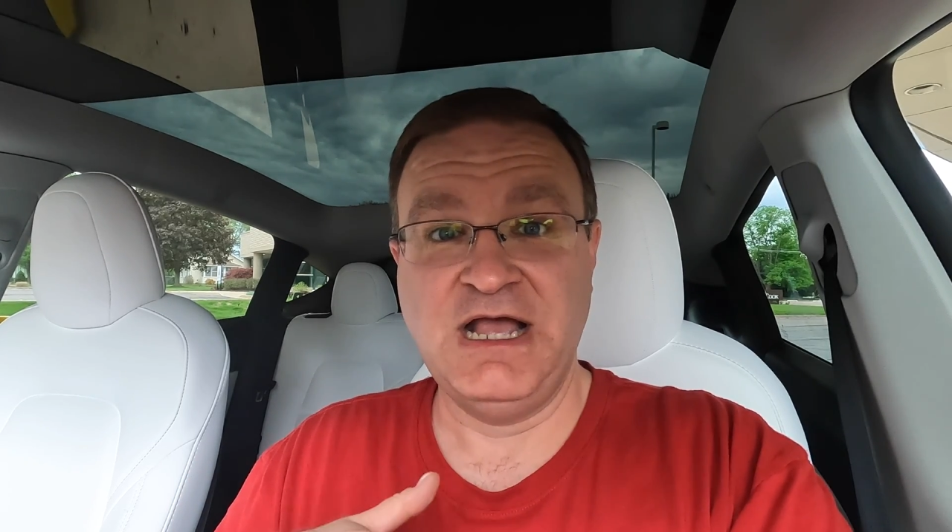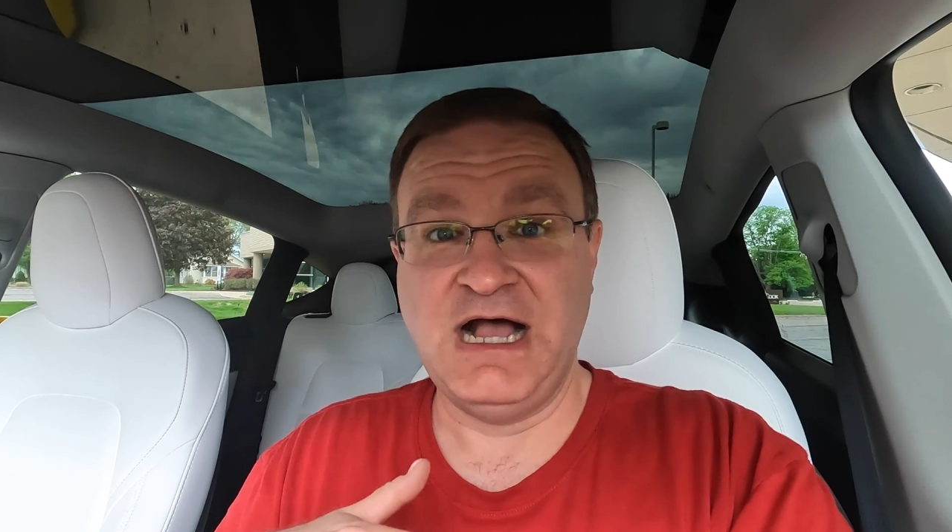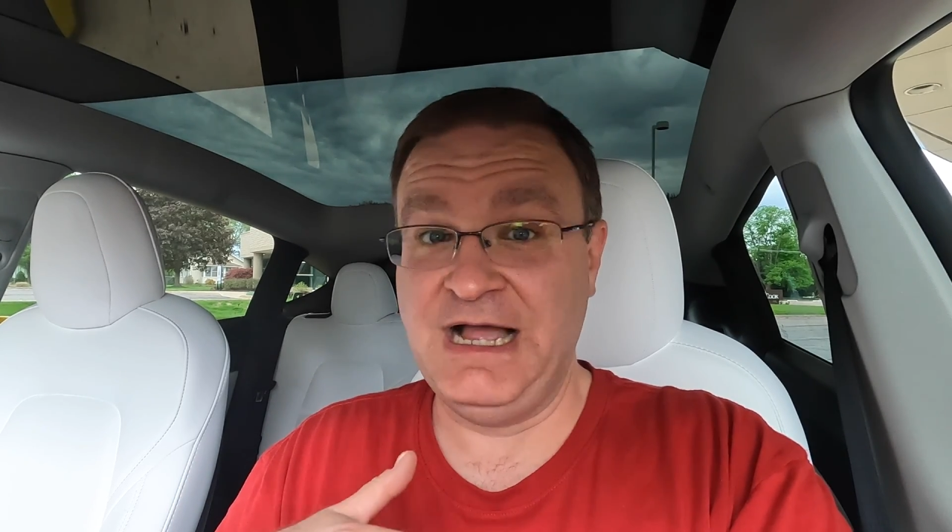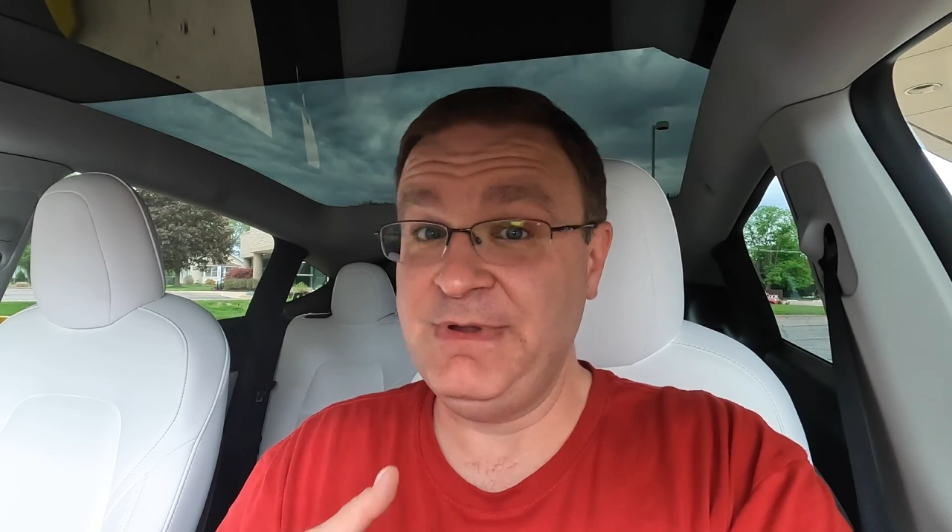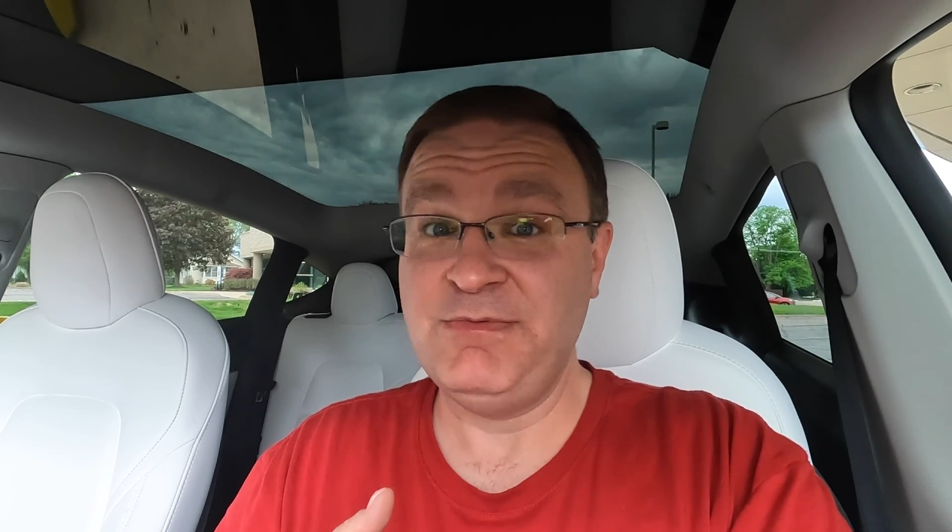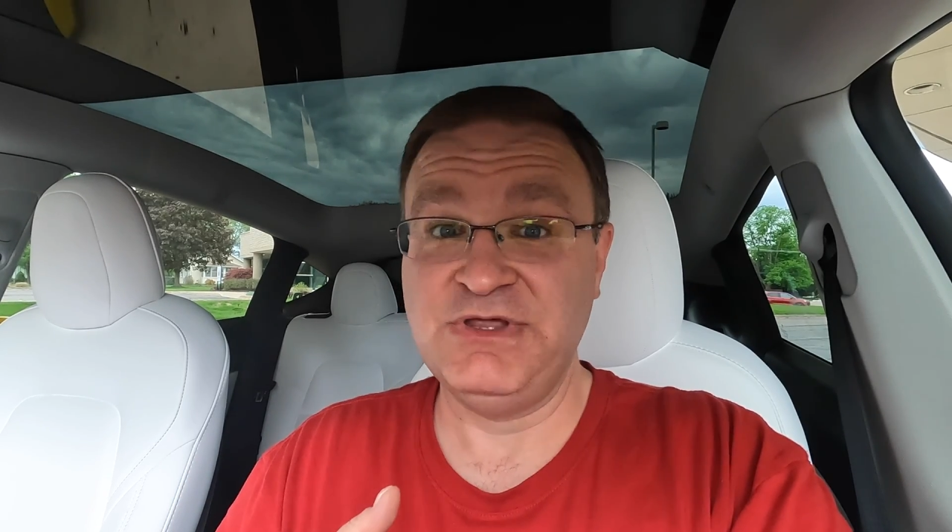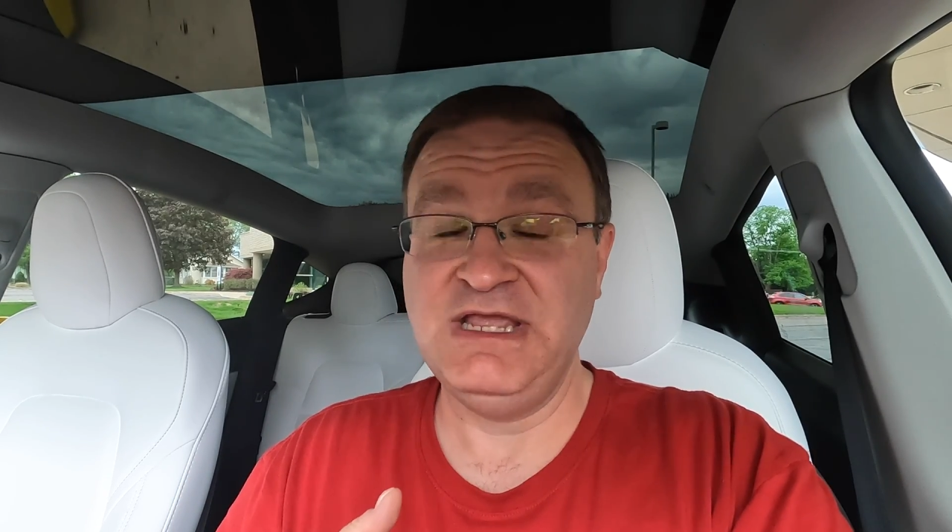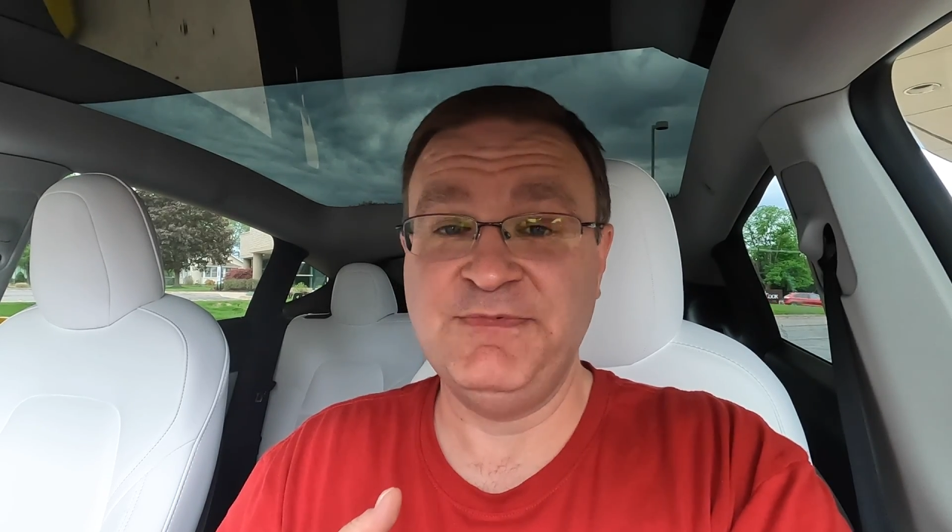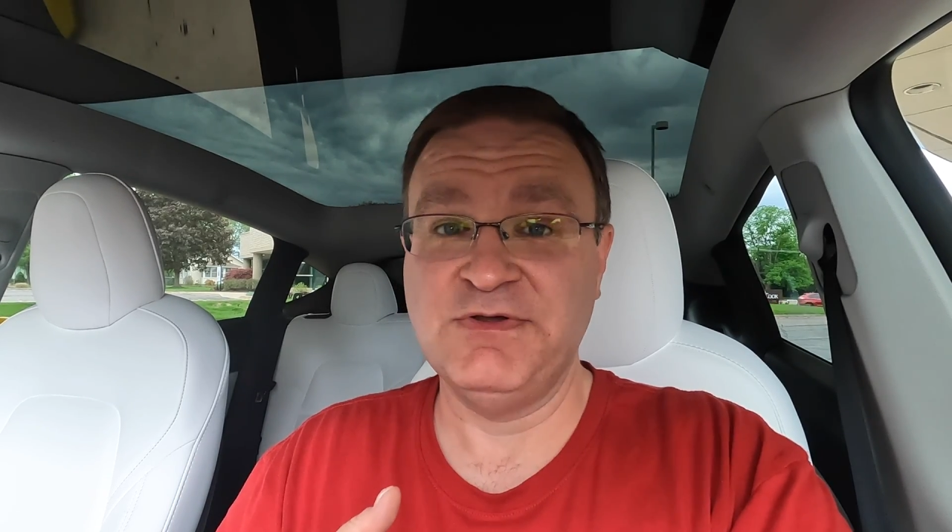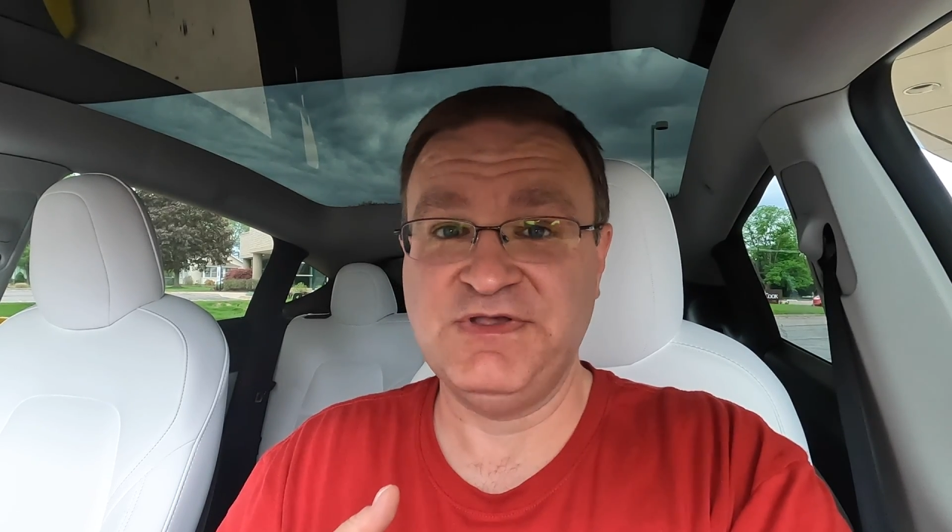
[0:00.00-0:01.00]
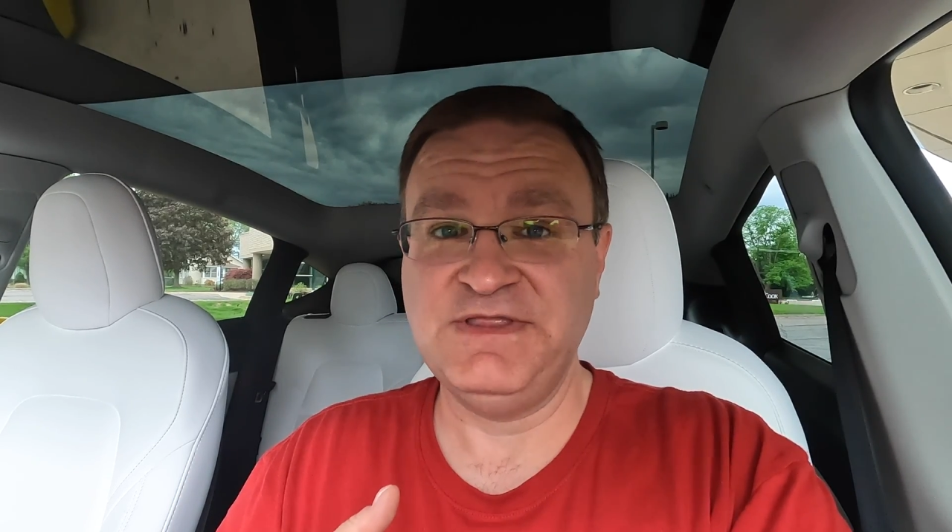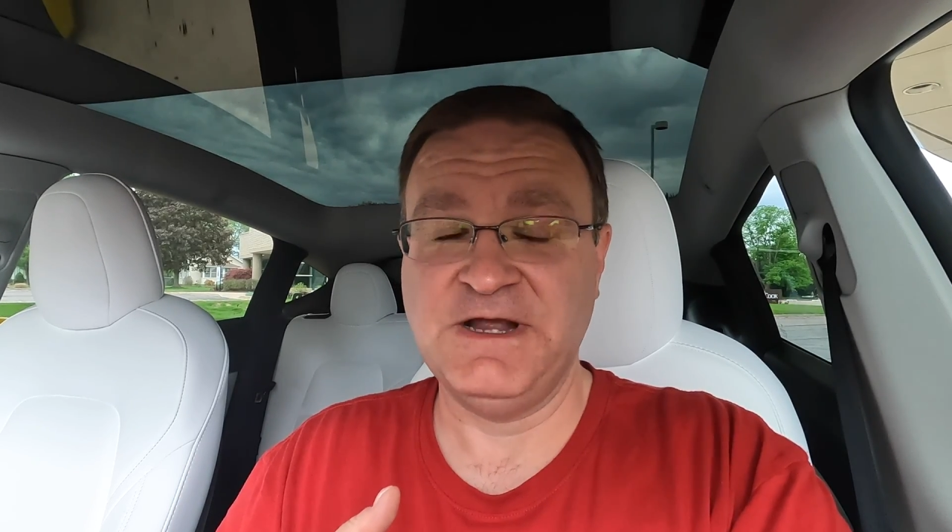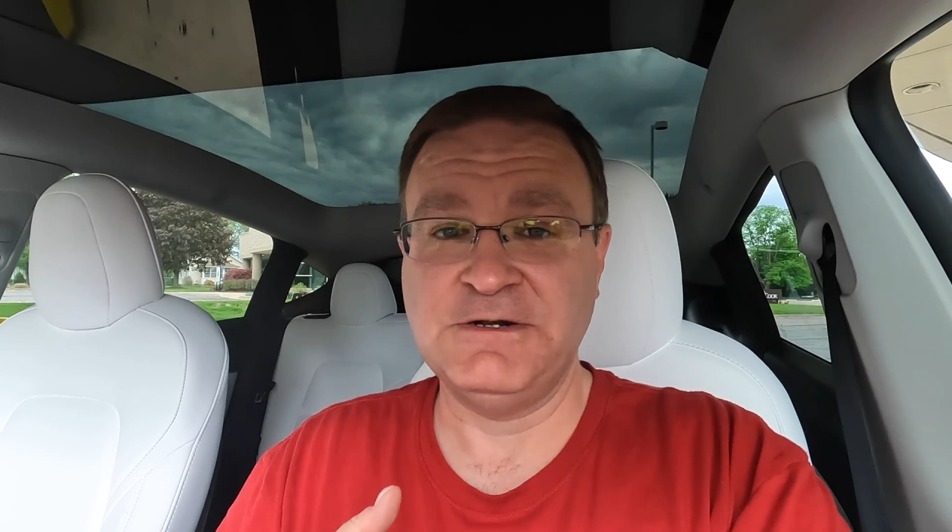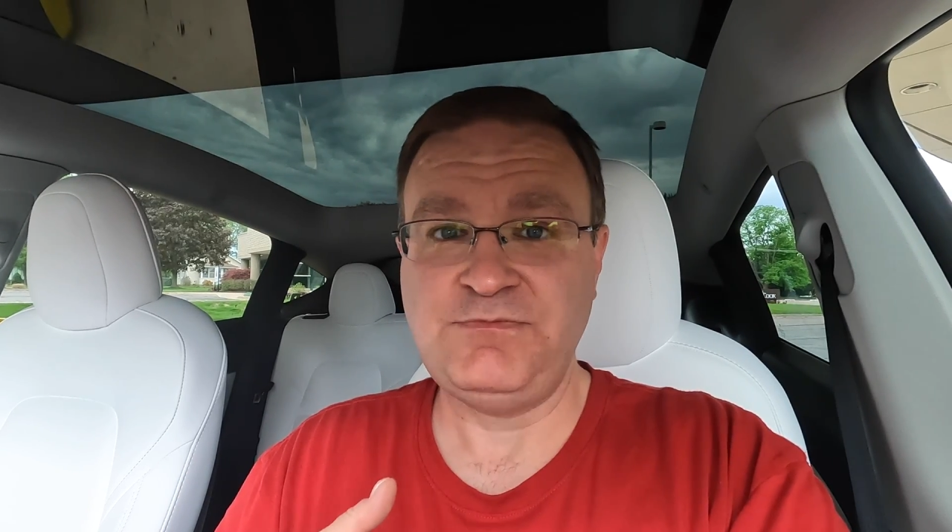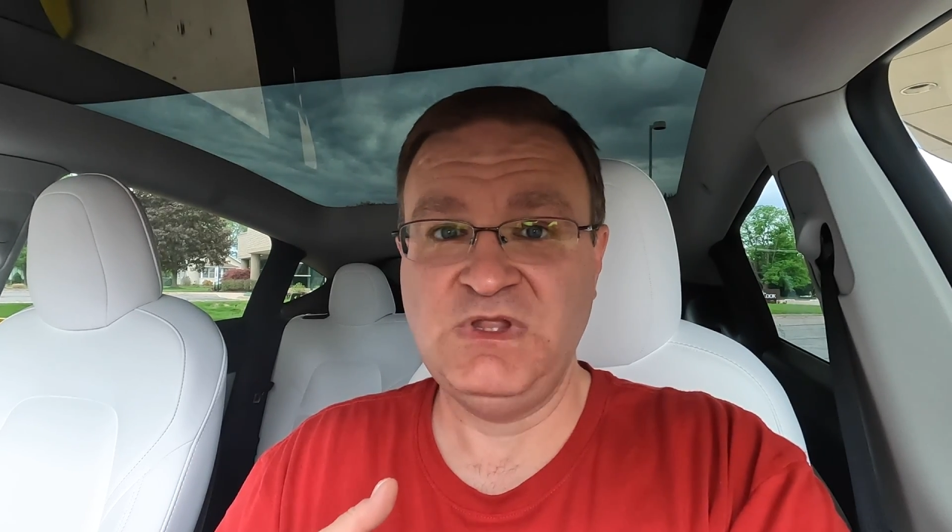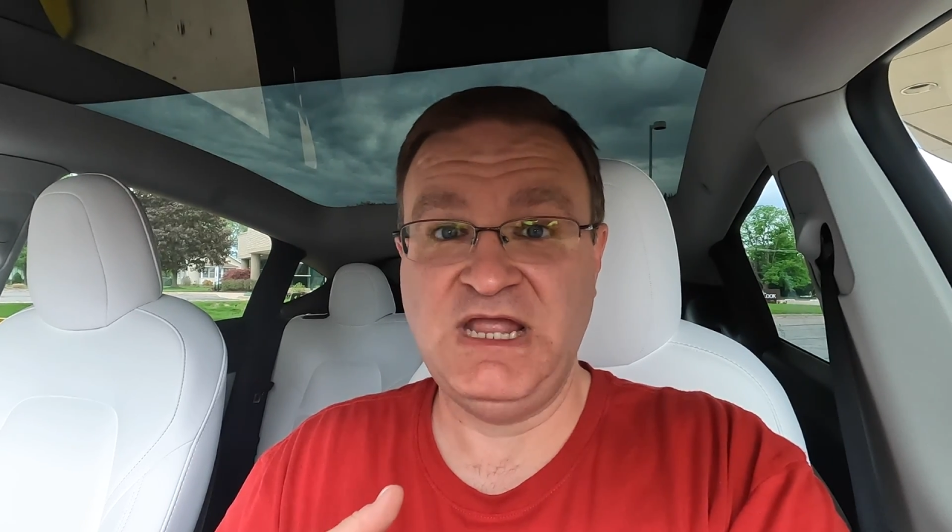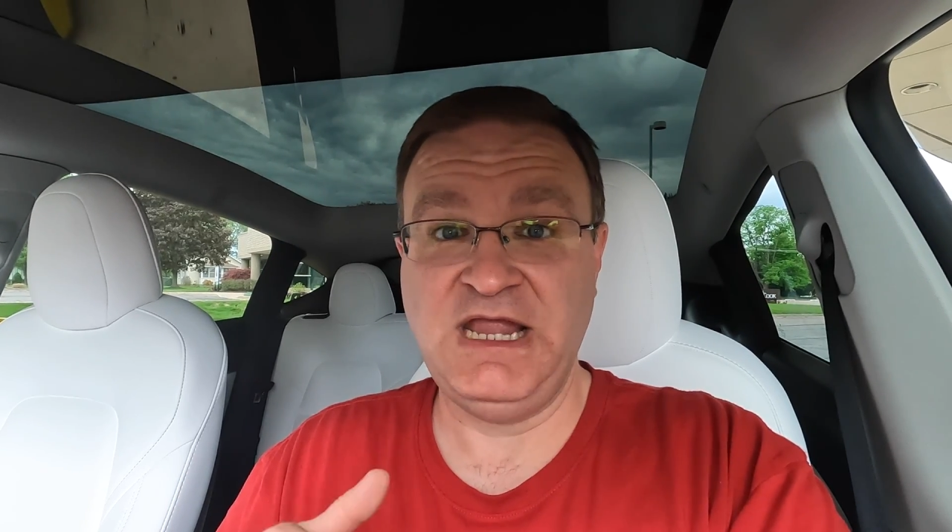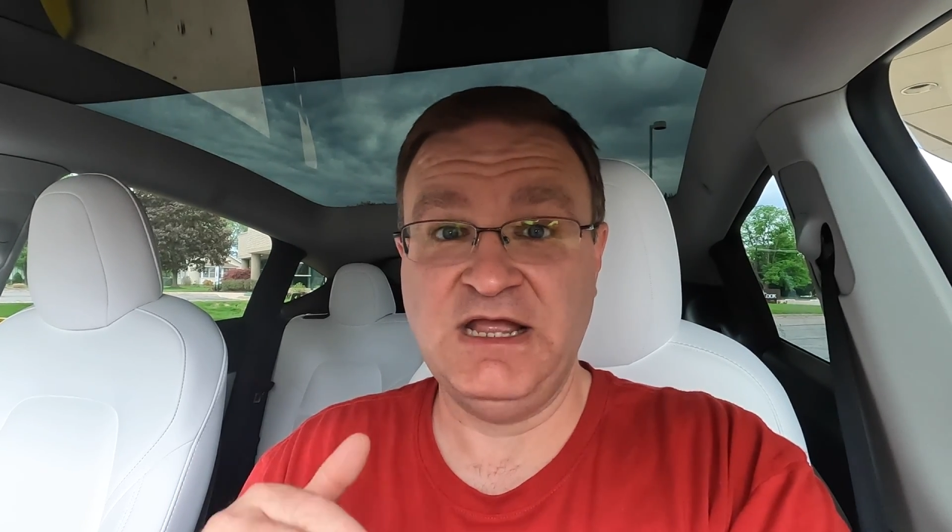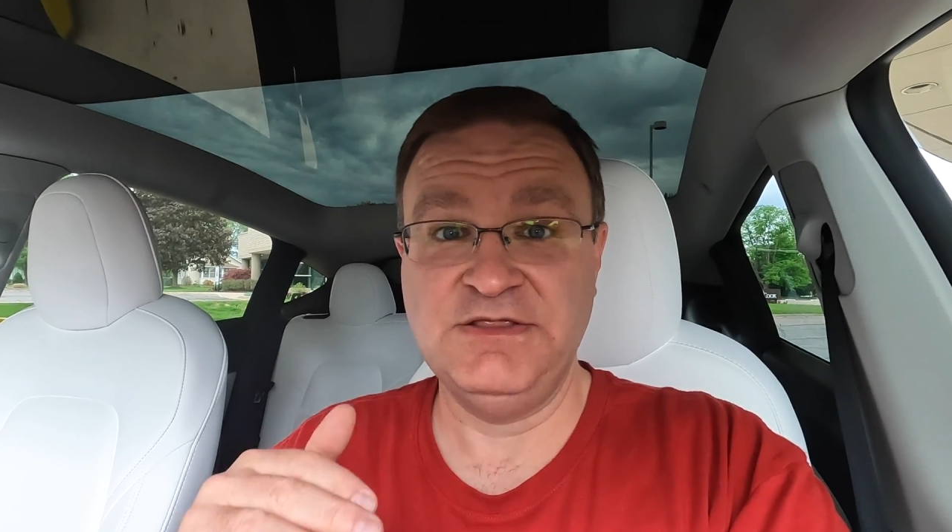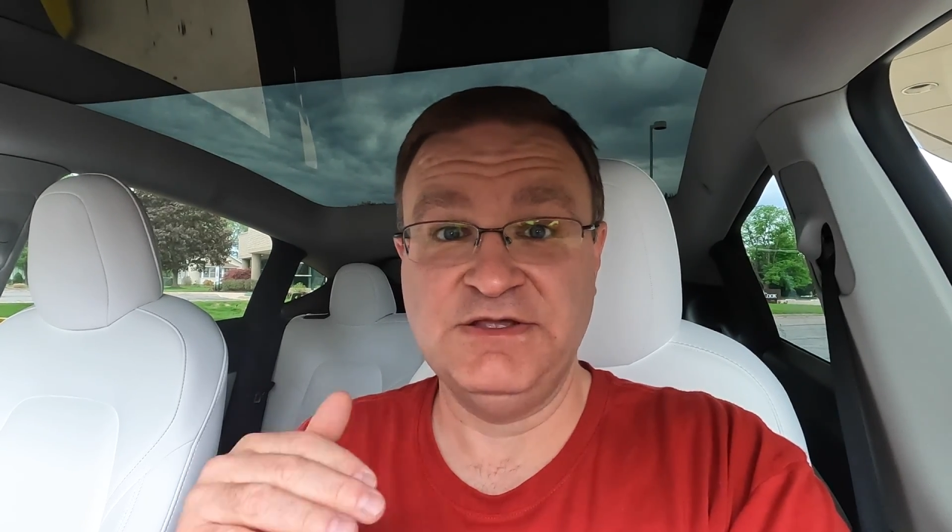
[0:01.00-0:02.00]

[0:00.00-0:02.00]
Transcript: I'm able to keep those in there, and